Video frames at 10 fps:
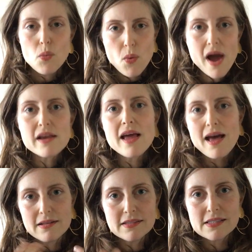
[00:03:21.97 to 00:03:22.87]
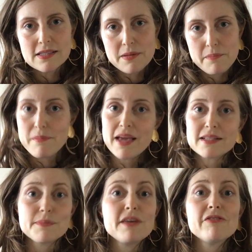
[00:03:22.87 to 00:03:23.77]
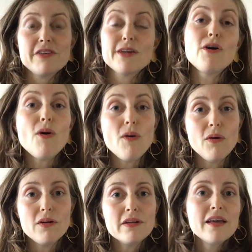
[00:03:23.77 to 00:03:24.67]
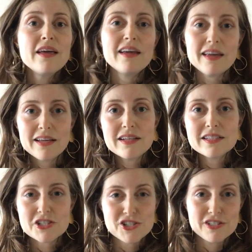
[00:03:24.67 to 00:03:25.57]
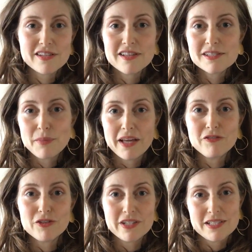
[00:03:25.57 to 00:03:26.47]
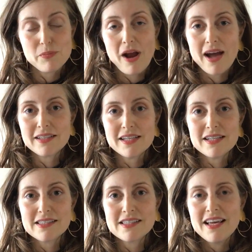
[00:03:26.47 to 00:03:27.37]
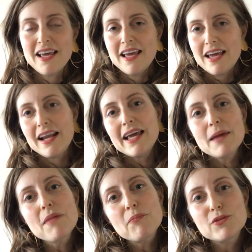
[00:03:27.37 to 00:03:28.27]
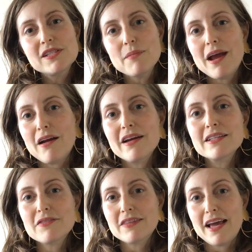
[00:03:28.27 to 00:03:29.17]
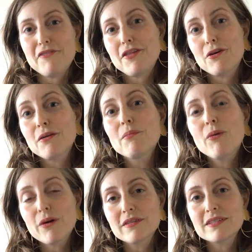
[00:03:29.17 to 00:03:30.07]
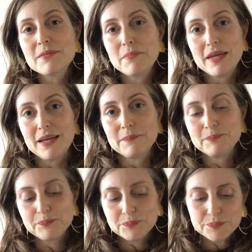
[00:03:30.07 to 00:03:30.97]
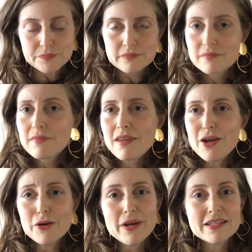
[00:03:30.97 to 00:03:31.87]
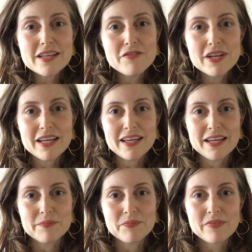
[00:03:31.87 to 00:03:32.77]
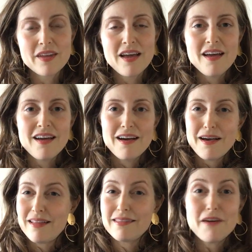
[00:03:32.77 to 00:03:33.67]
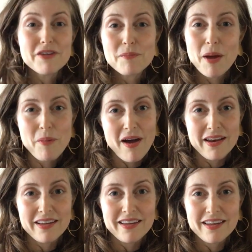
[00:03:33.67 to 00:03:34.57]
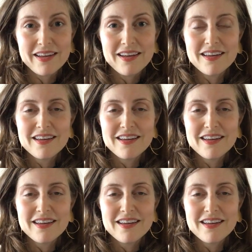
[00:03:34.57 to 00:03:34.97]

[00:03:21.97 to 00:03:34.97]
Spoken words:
what else makes me feel whole in addition to this mindfulness practice. And I came up with some areas of life that are important to me. Creativity, loving my body,